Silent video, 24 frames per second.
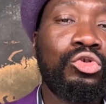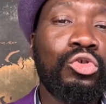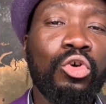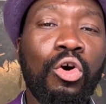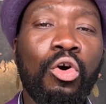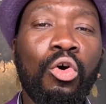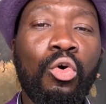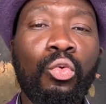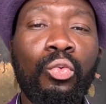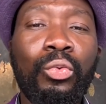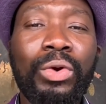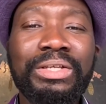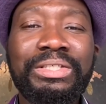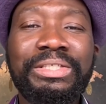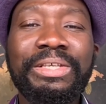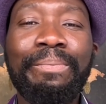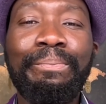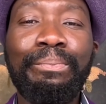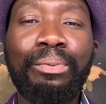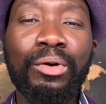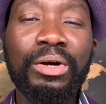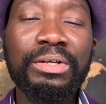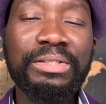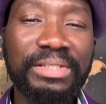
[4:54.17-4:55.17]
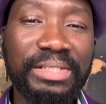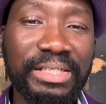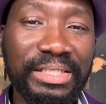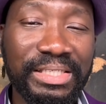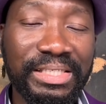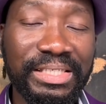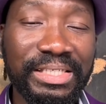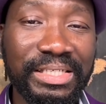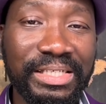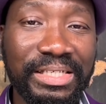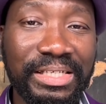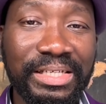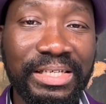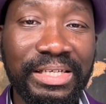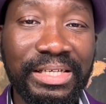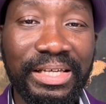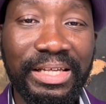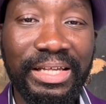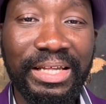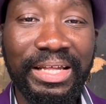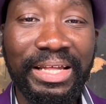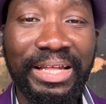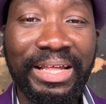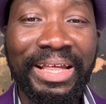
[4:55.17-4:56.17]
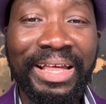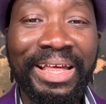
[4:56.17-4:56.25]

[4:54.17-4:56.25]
So reciprocity